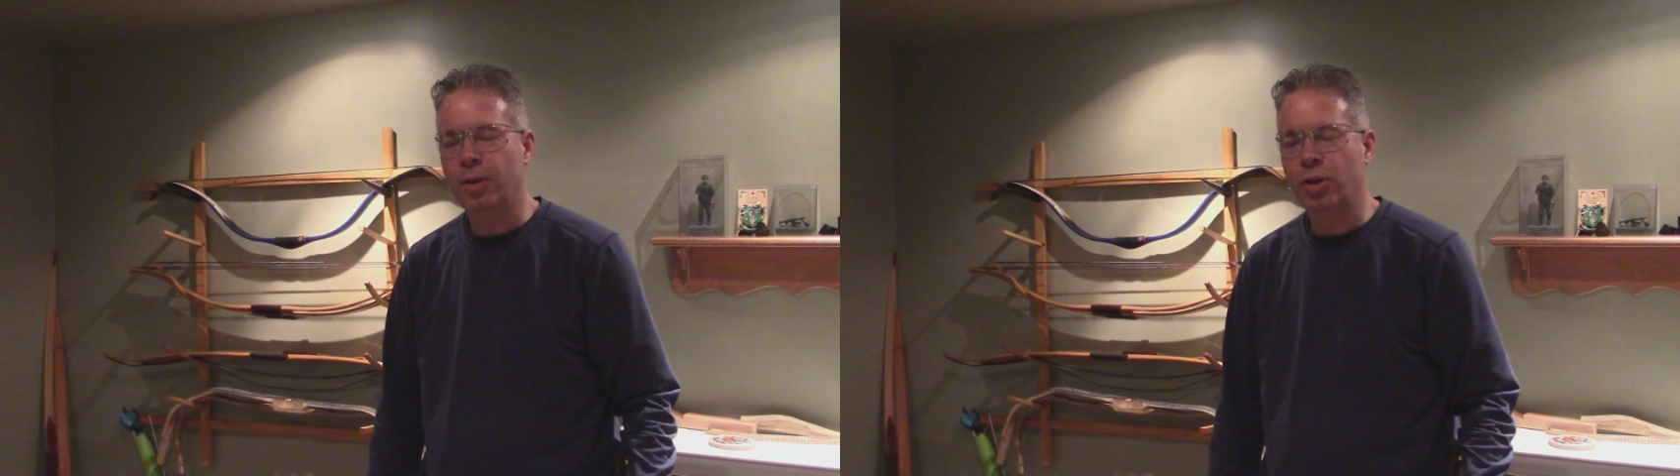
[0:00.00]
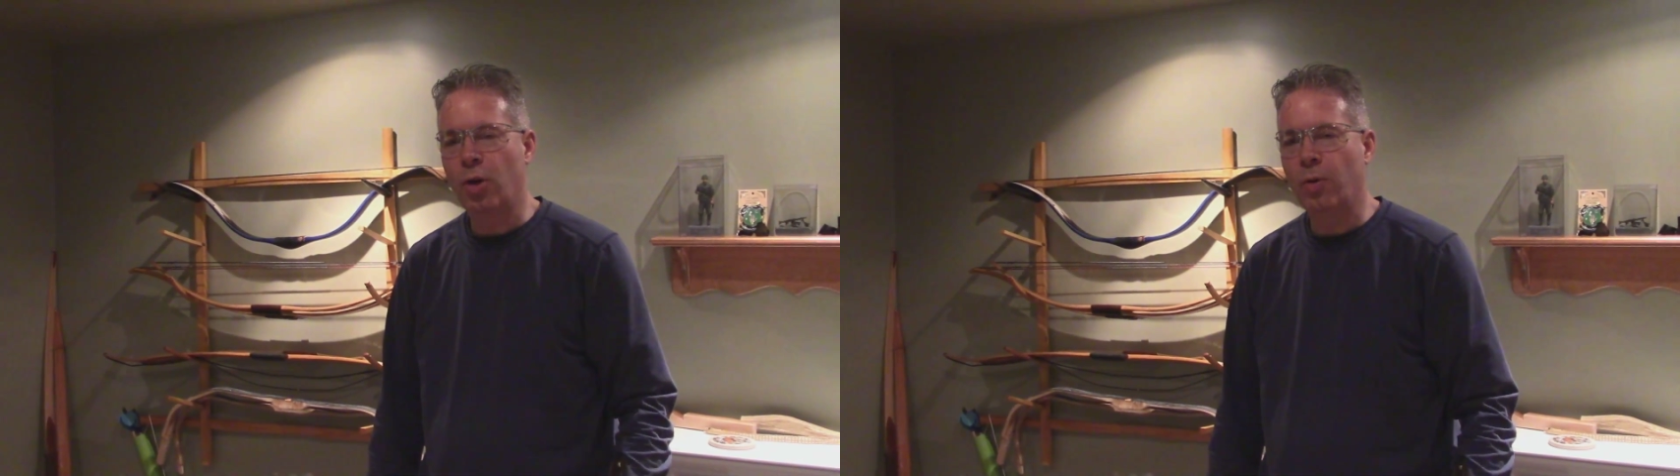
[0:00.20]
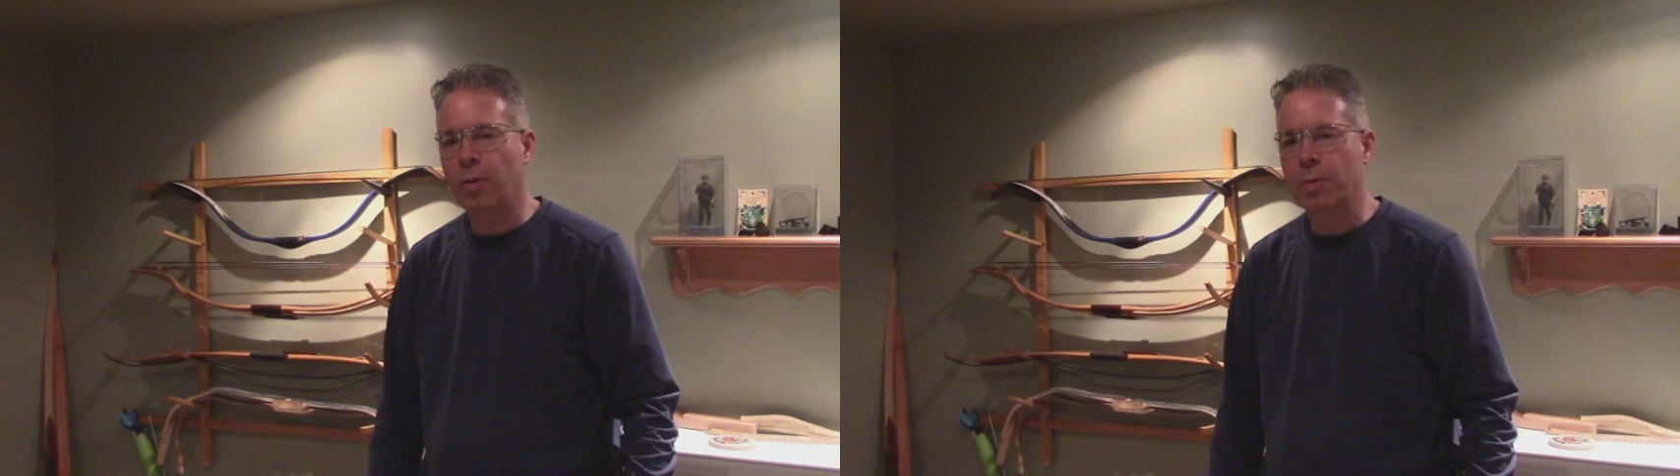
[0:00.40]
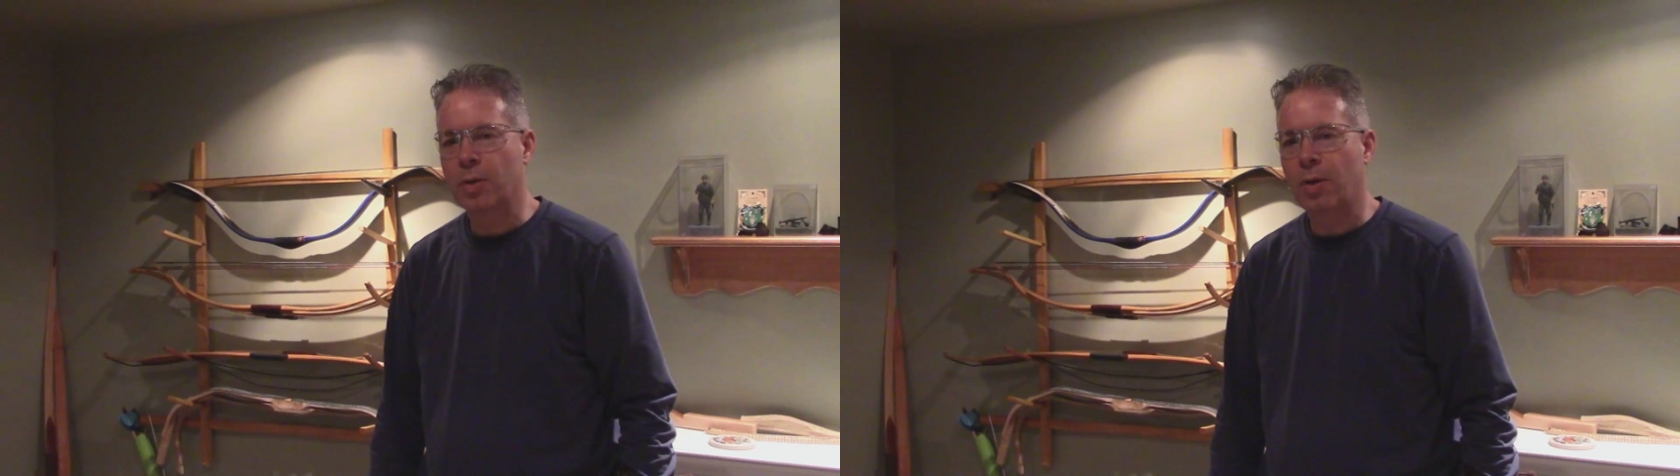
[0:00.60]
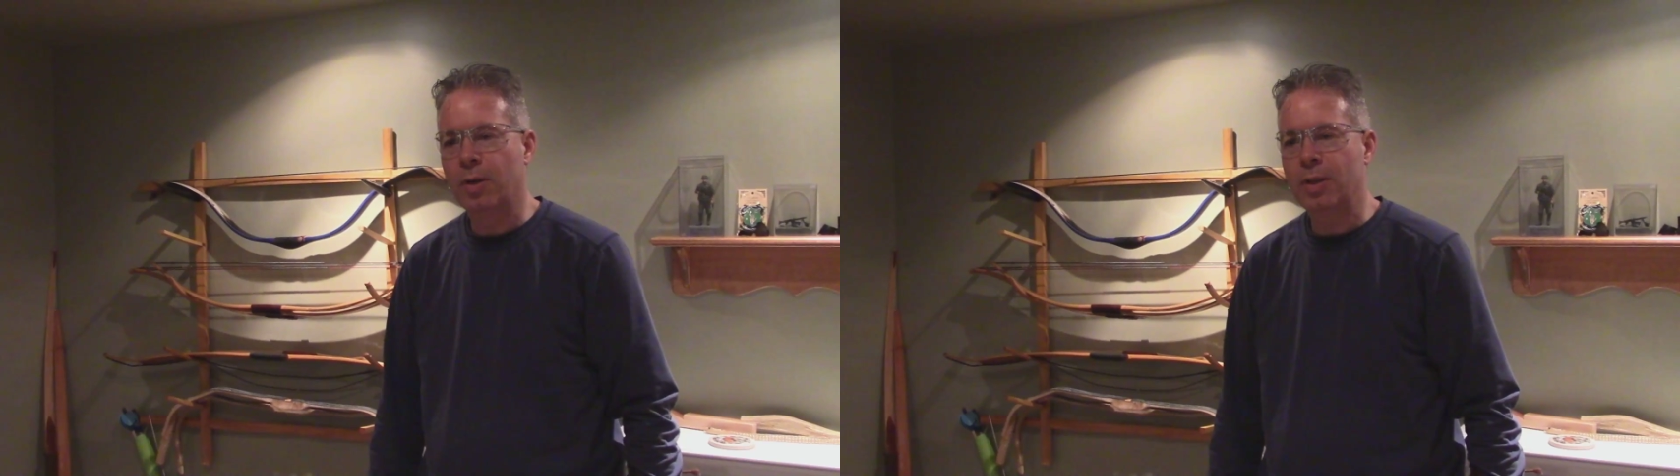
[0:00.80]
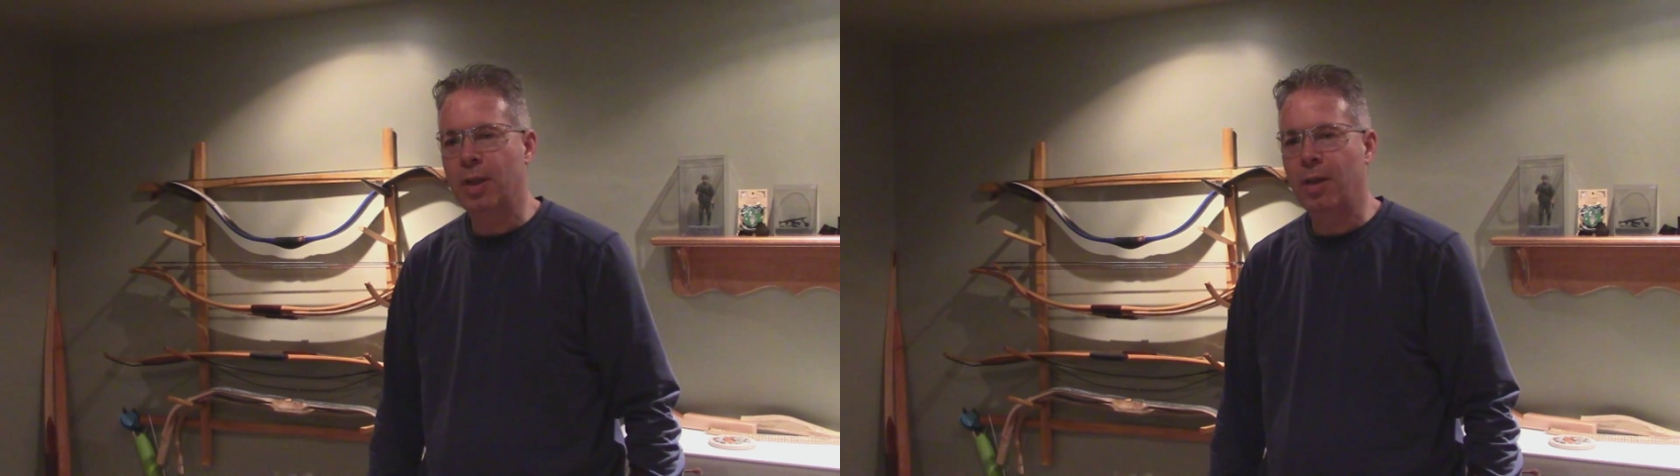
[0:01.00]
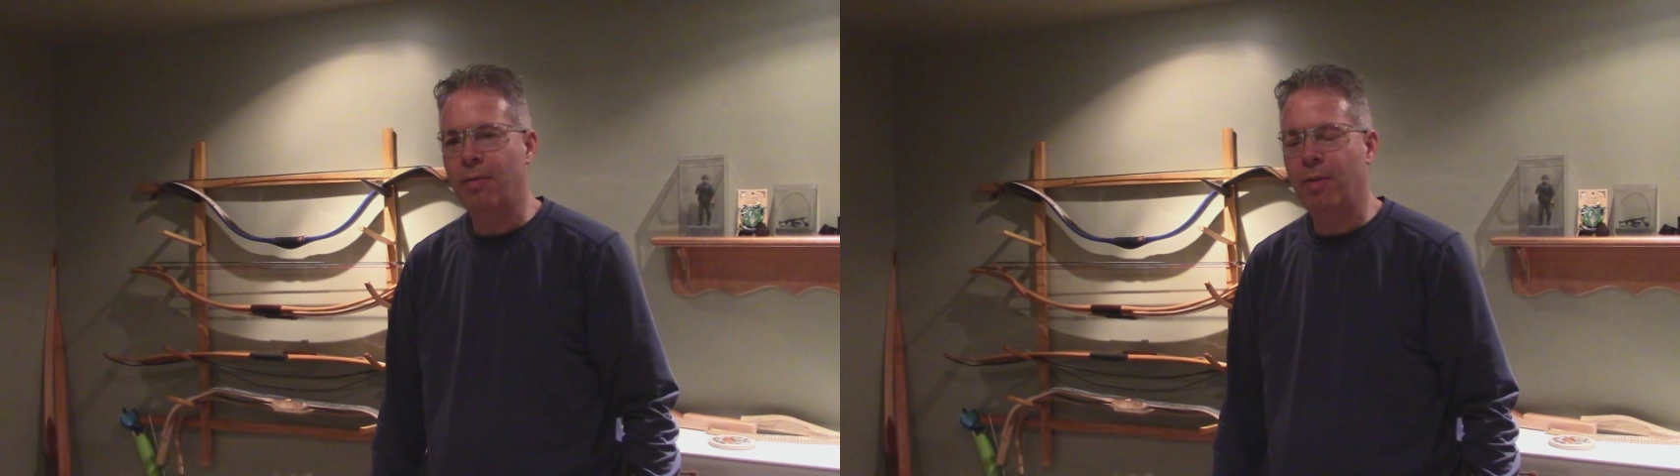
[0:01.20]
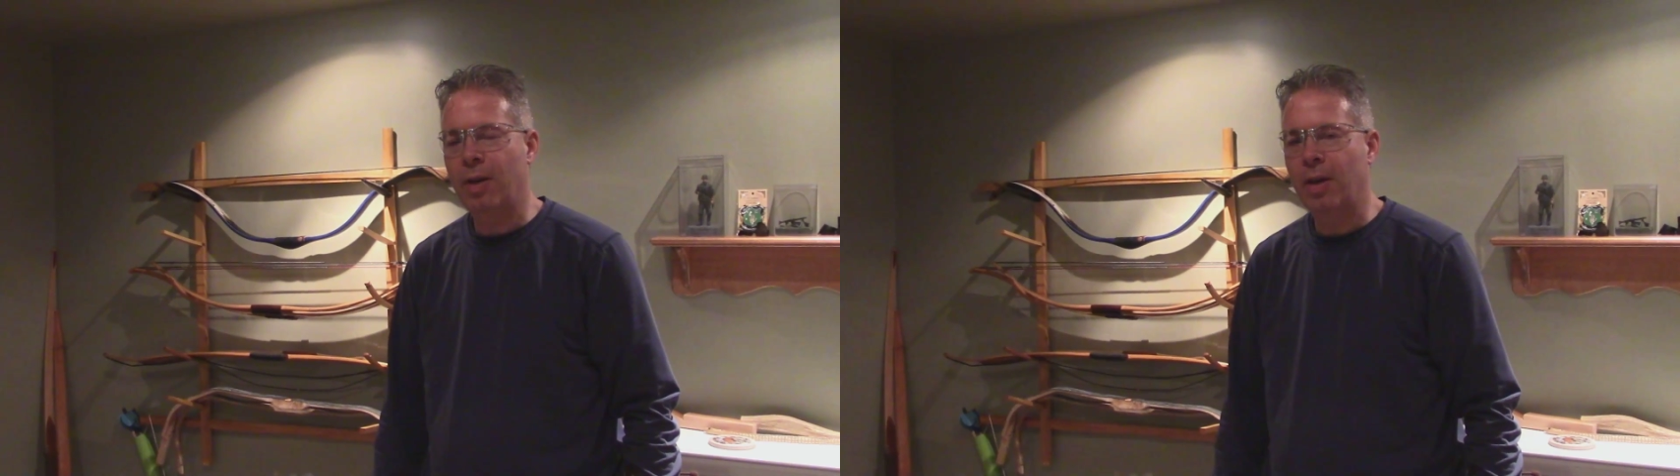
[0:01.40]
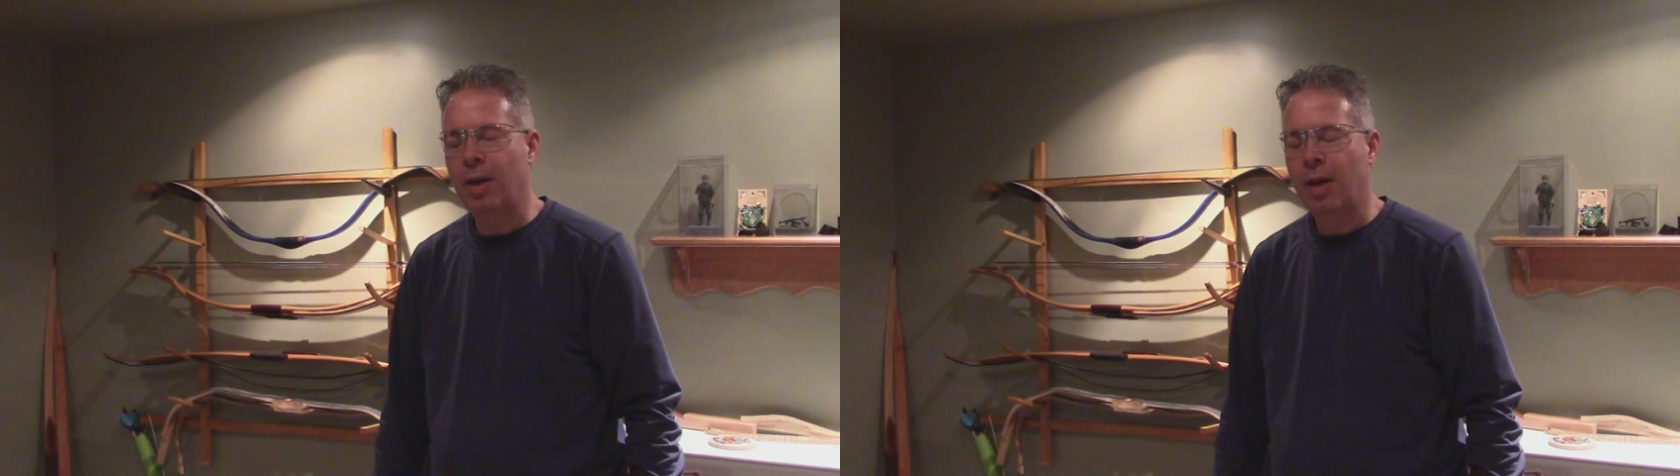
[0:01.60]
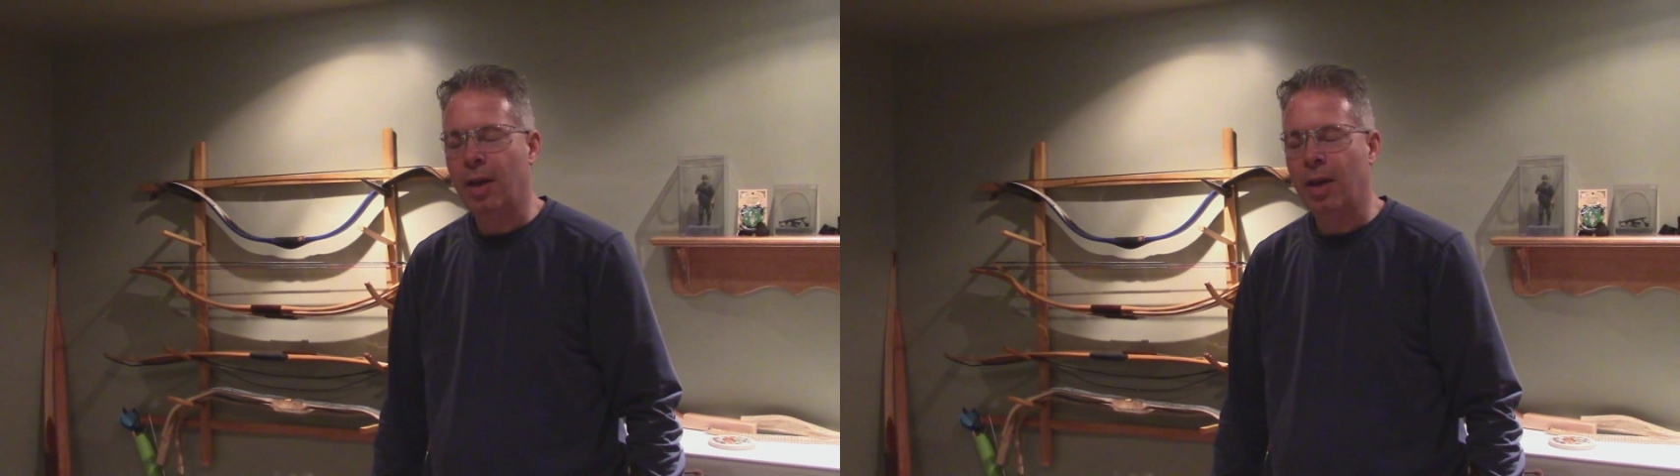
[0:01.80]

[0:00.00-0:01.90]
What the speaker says: show that was on TV